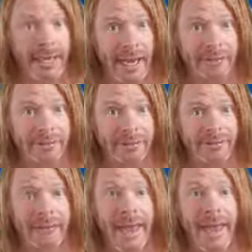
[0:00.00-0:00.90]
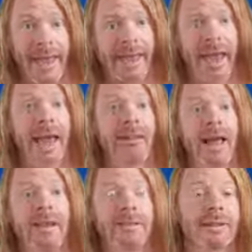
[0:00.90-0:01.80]
cases and
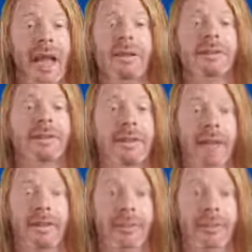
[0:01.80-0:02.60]
headlines constantly